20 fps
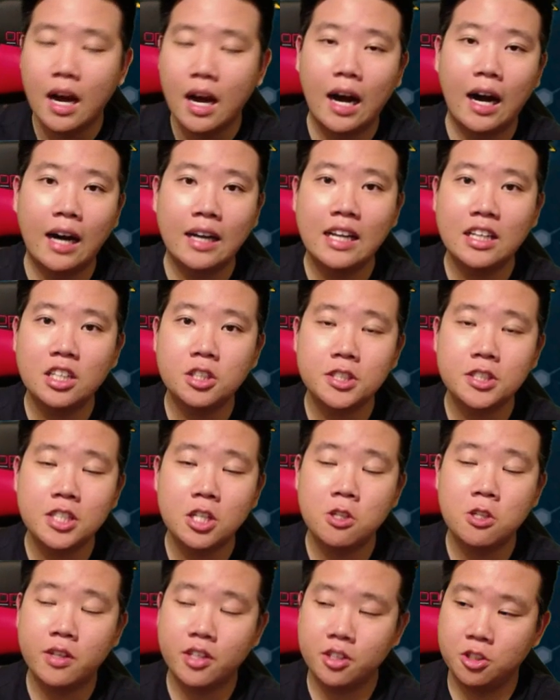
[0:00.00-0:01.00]
Another thing
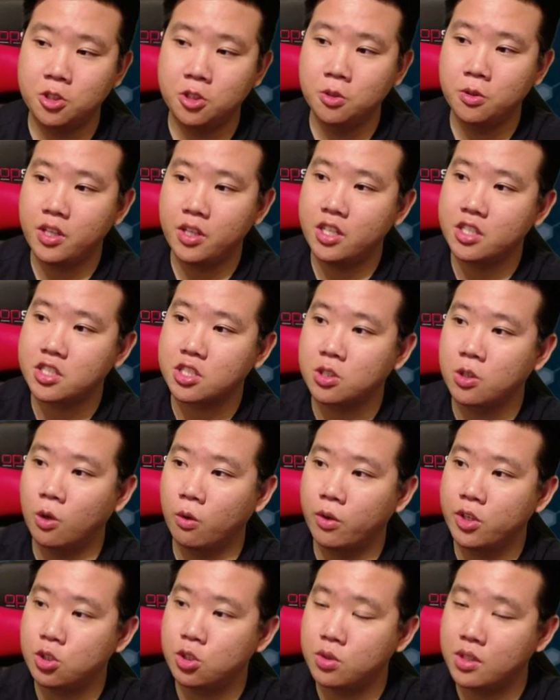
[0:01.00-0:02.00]
that you can do is
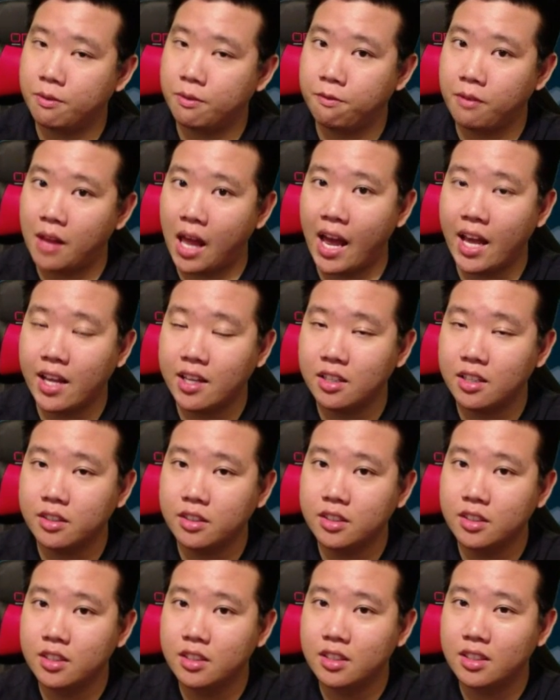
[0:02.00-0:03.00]
go into the flag,
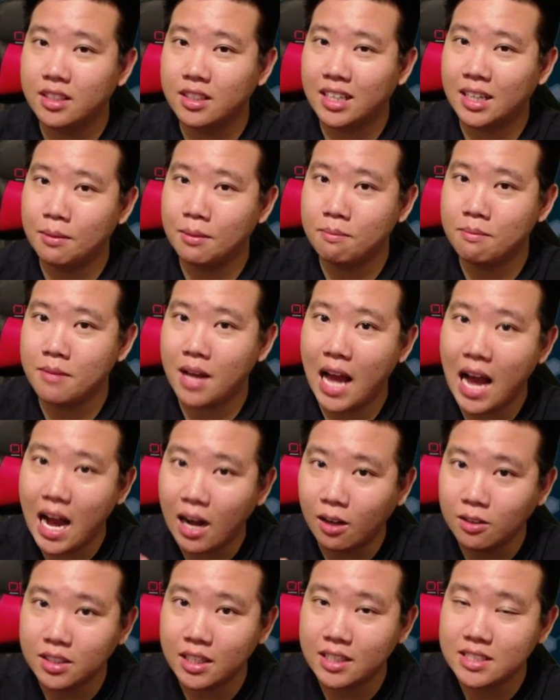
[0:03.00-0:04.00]
come
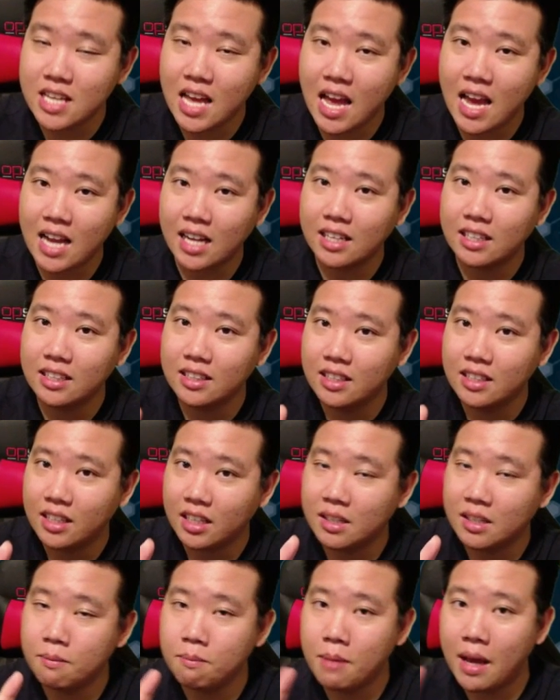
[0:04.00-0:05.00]
out, attack,
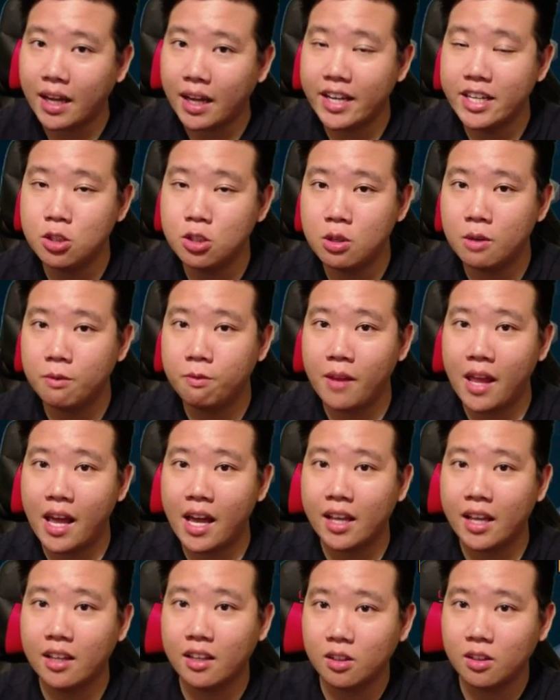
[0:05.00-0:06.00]
come back into the
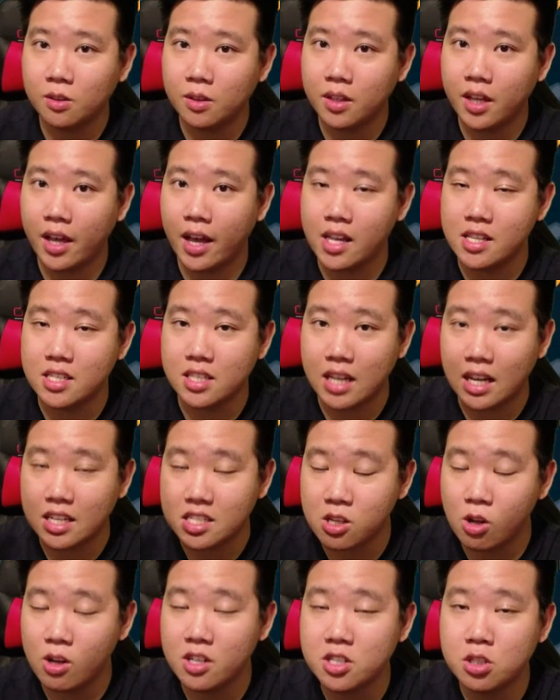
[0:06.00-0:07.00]
flag, and
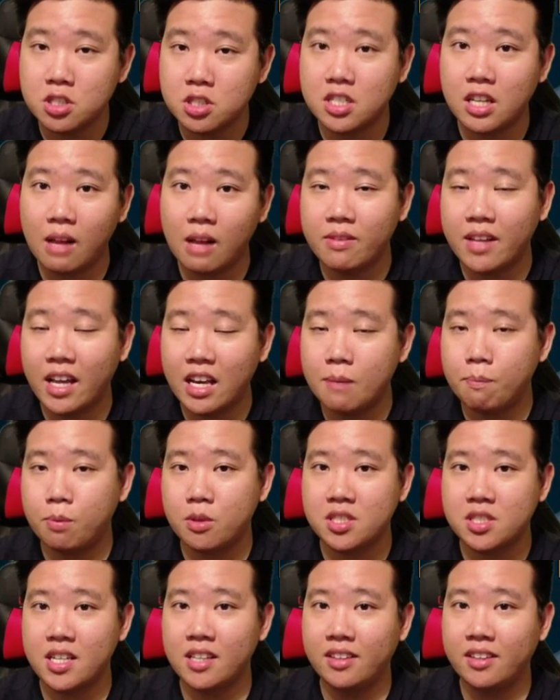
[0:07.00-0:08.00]
as long as you still have
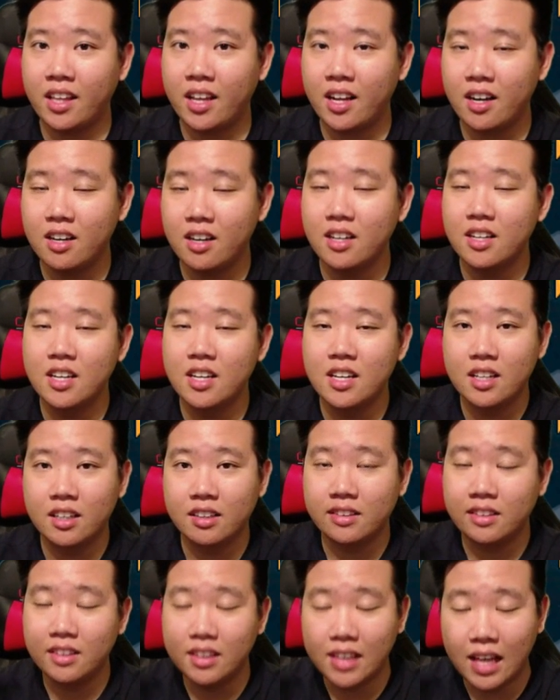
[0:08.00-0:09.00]
90% there,
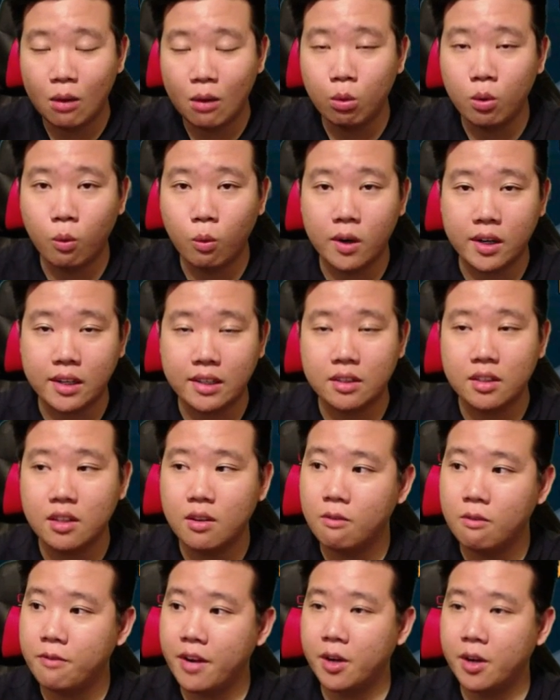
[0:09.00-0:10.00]
that will work
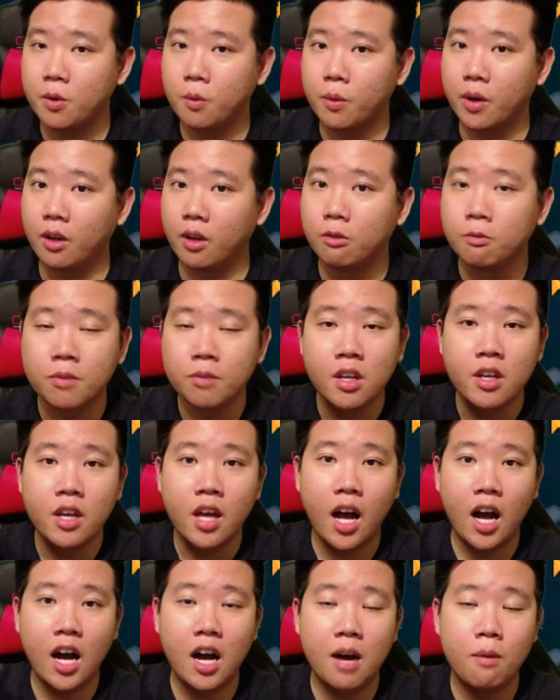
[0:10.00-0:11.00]
very well.
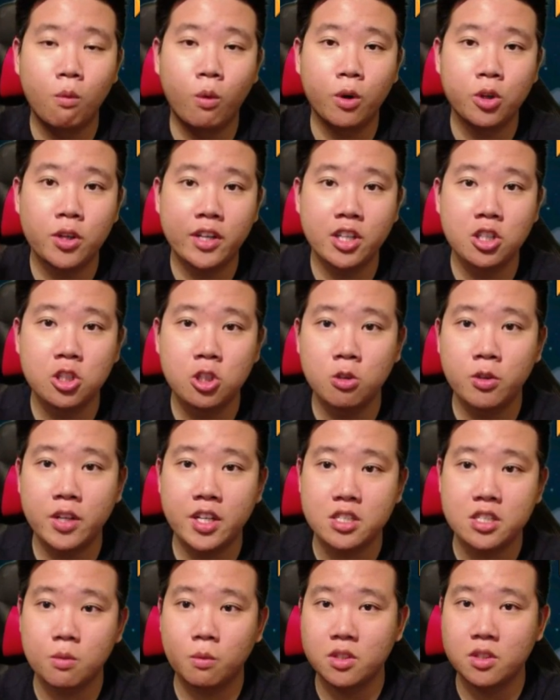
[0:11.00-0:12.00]
What you can do
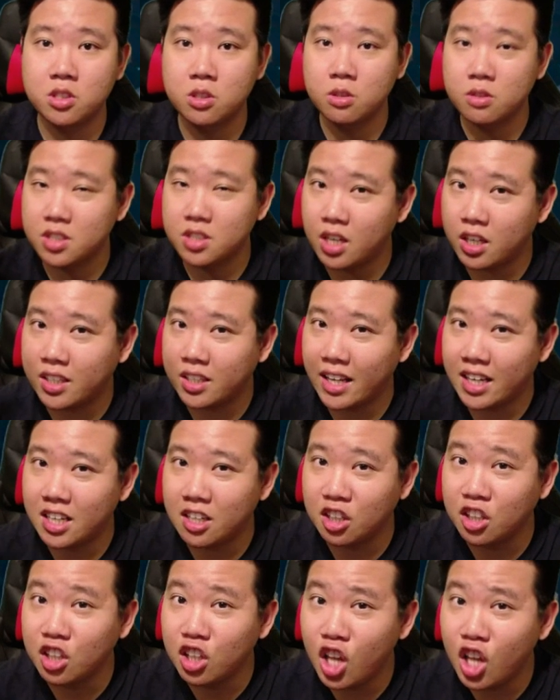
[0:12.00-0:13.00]
is once you start
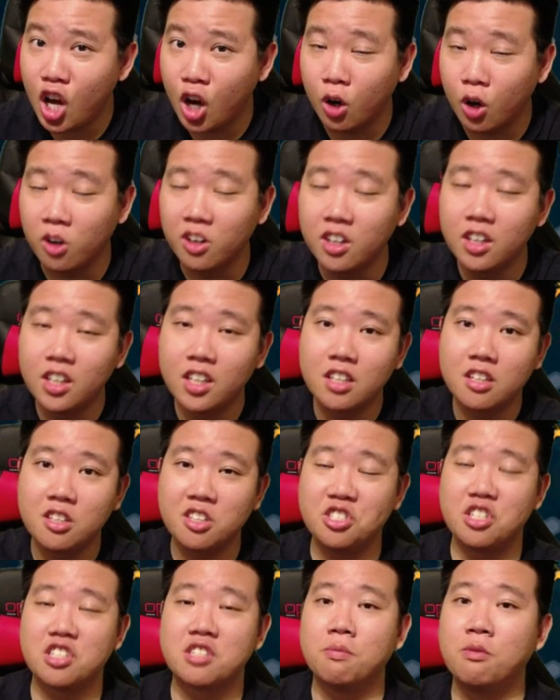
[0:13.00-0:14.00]
getting low, you
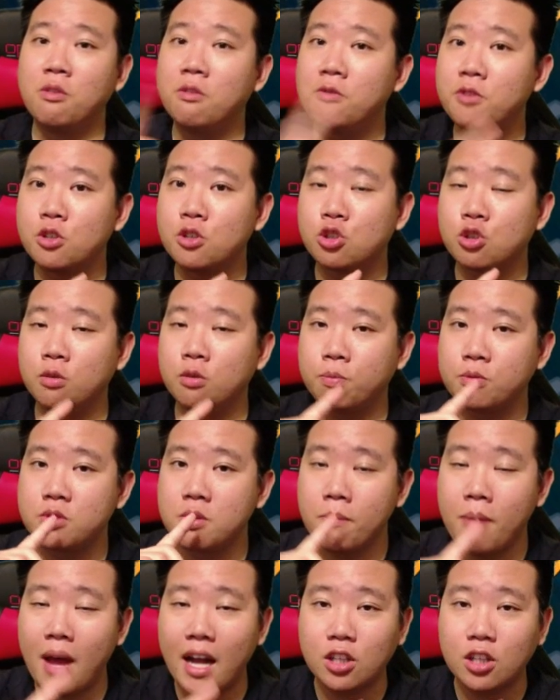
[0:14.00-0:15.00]
just move your troops
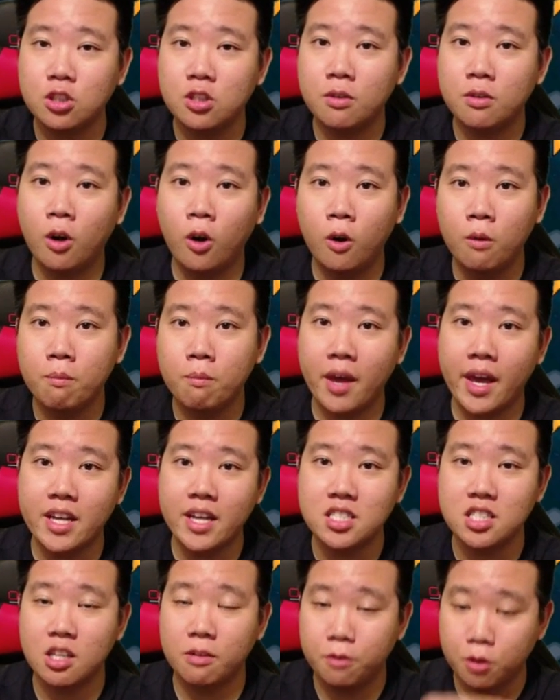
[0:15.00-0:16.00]
back to your home
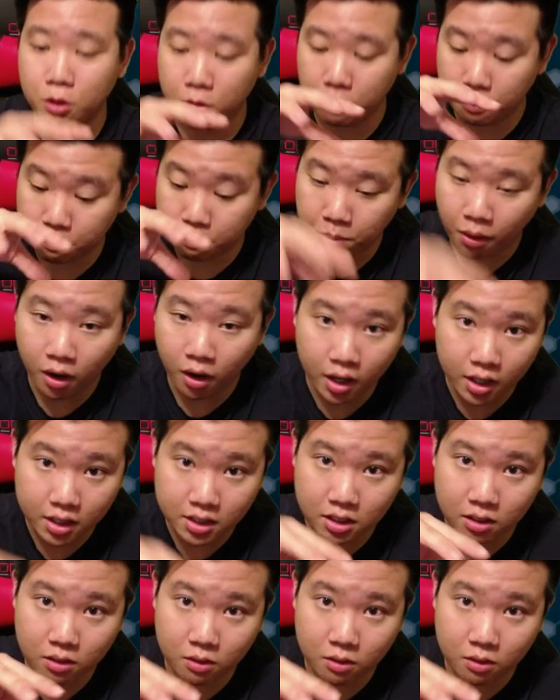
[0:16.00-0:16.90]
base. If you're parked,